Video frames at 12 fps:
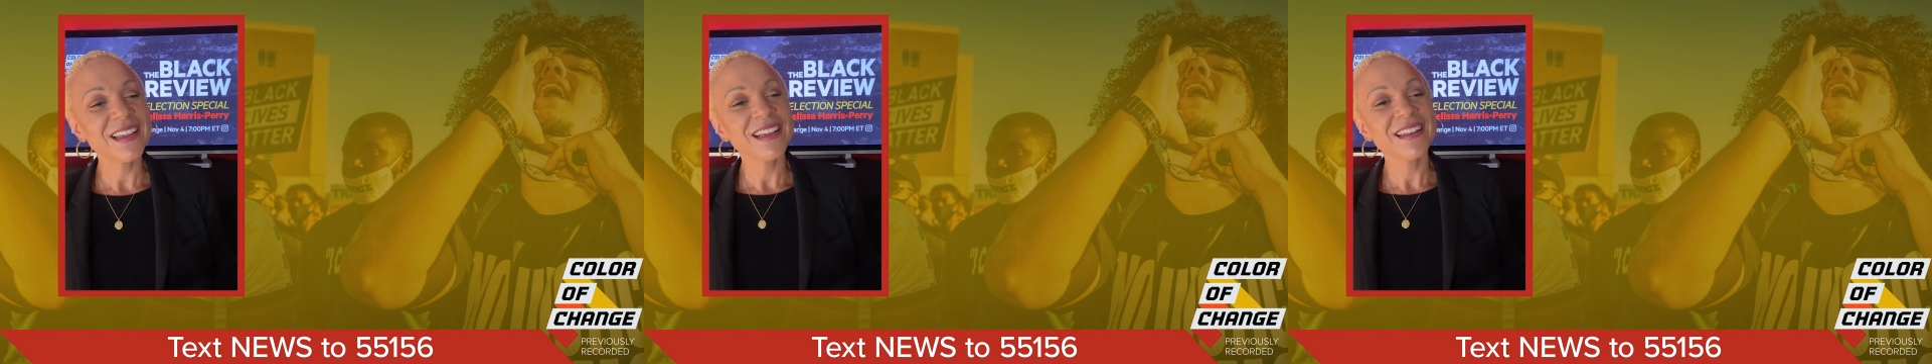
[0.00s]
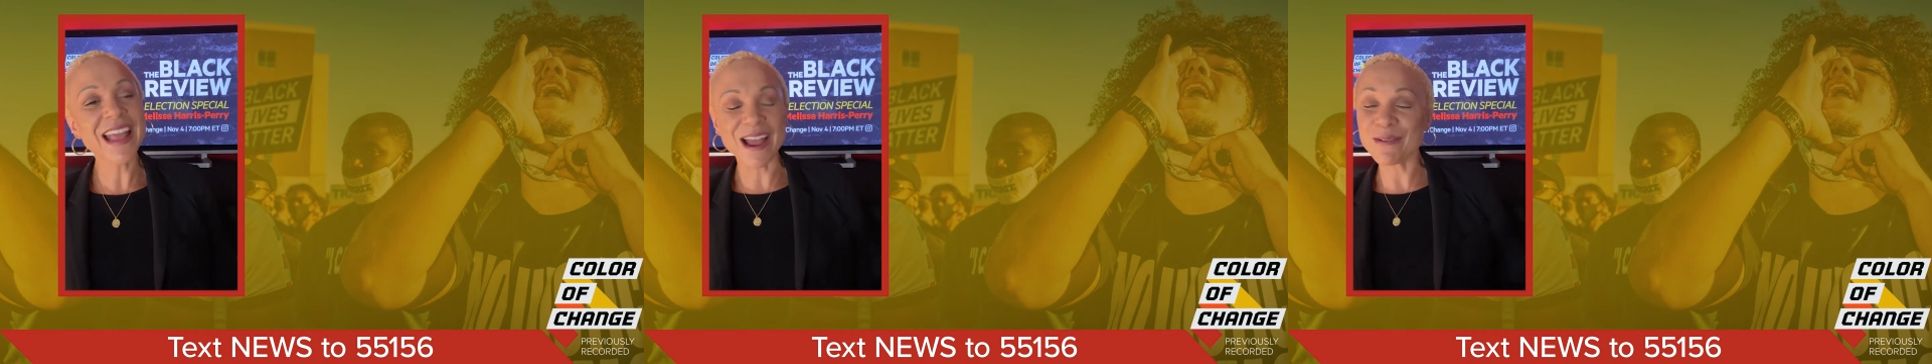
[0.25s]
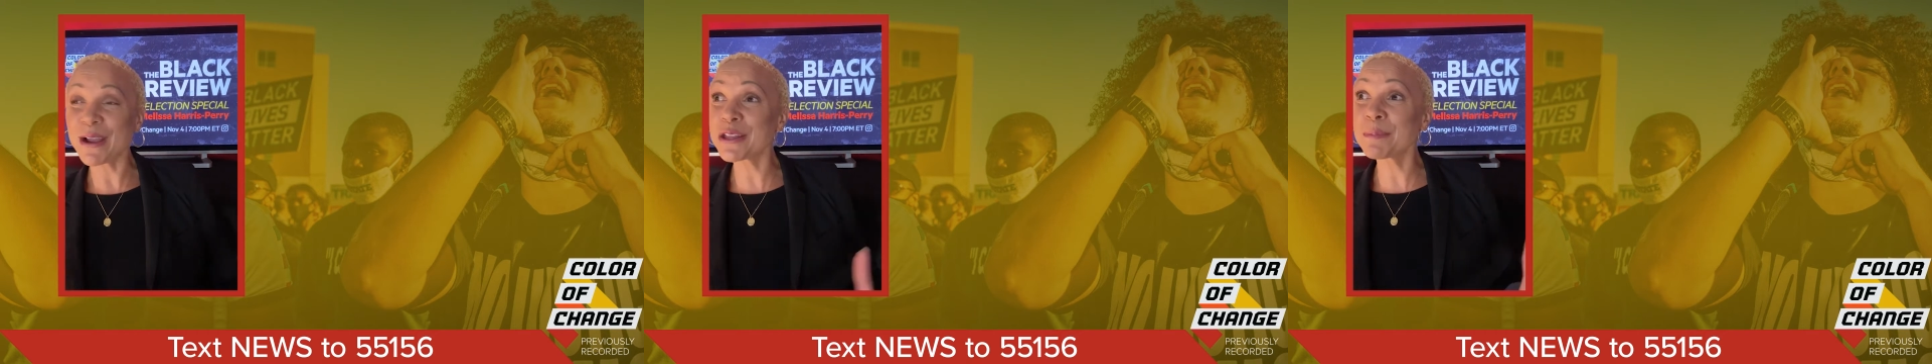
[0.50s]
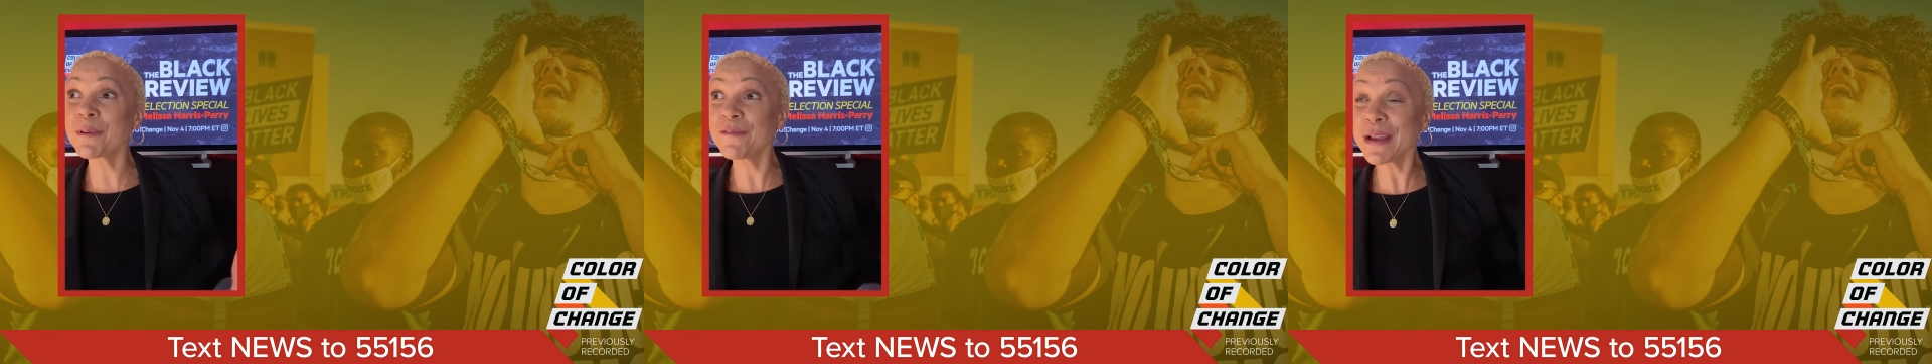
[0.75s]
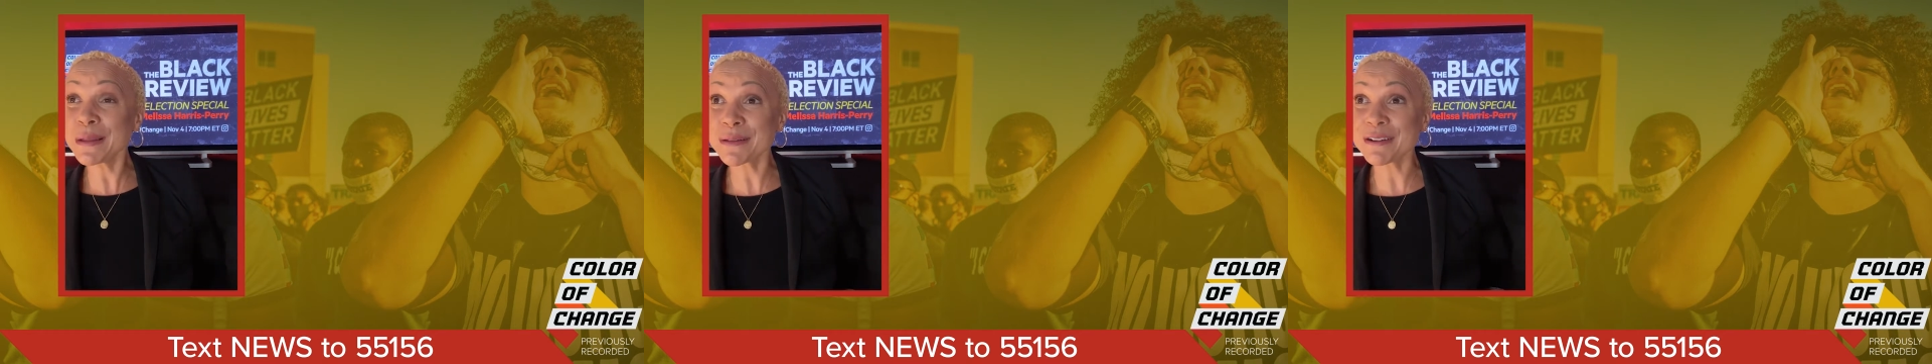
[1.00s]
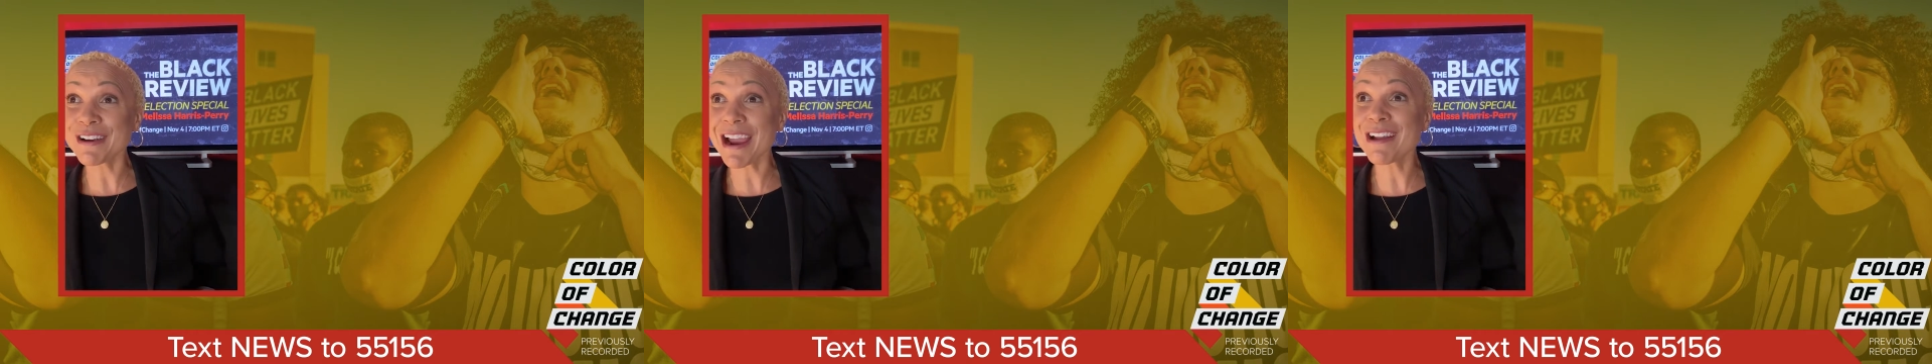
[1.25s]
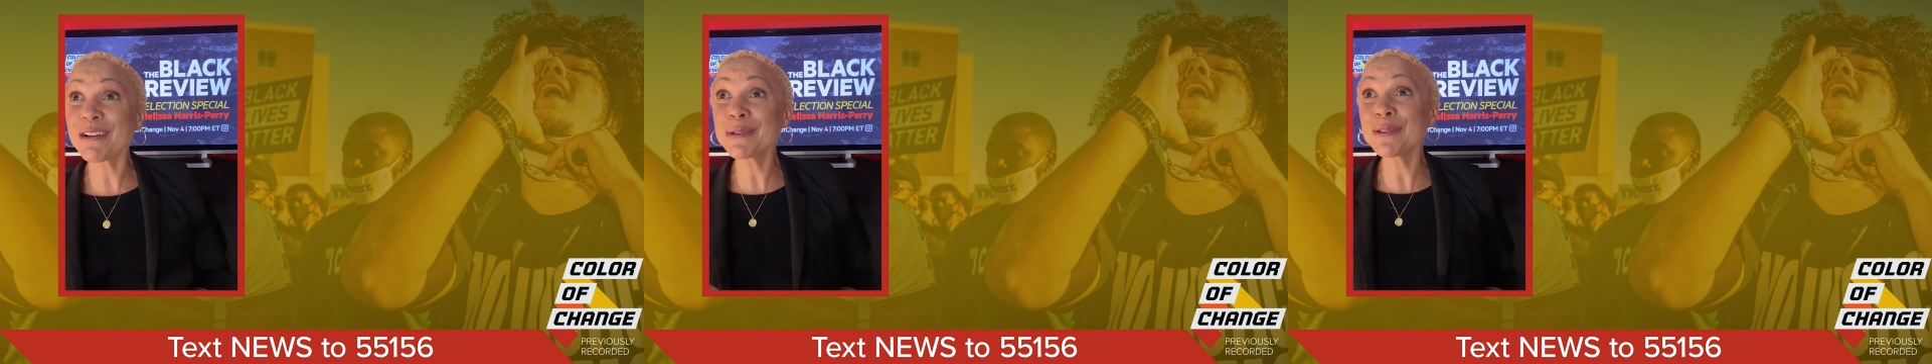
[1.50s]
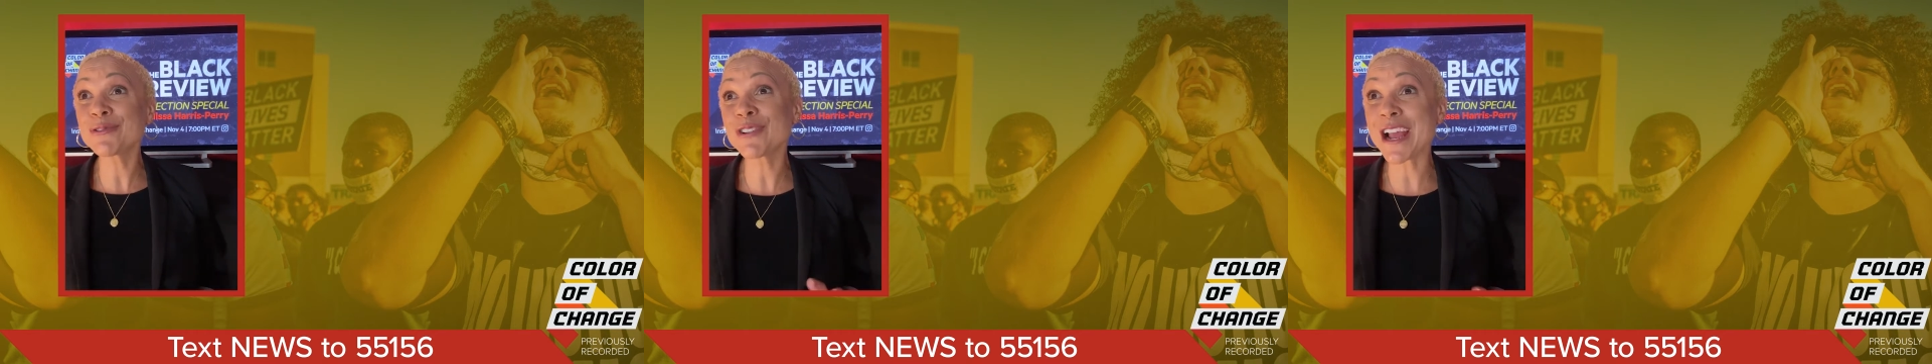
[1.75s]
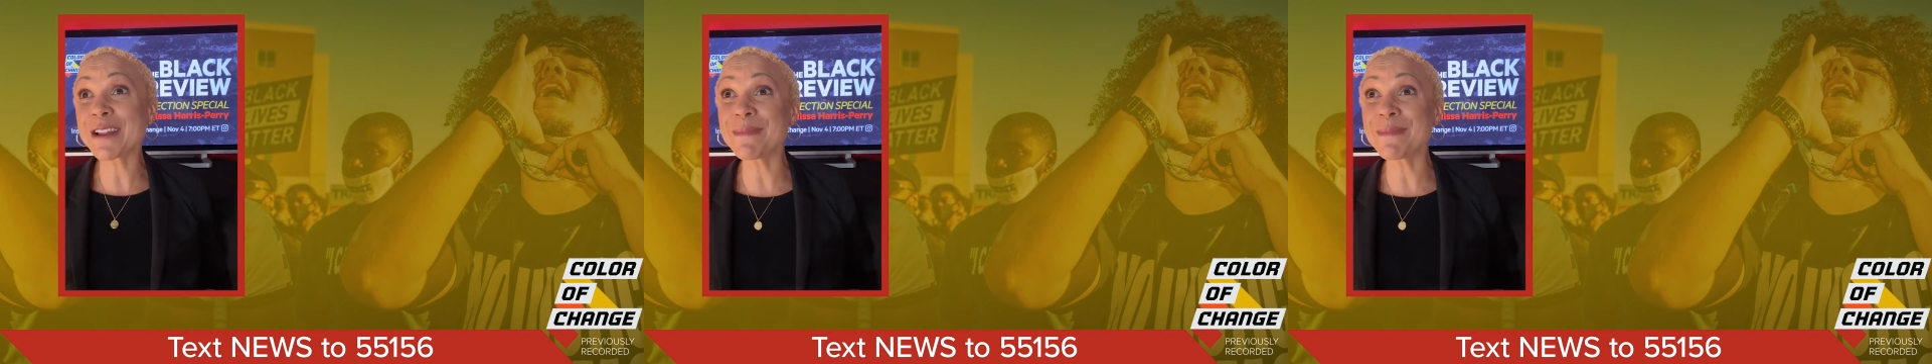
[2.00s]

Now, as a professor, I also try to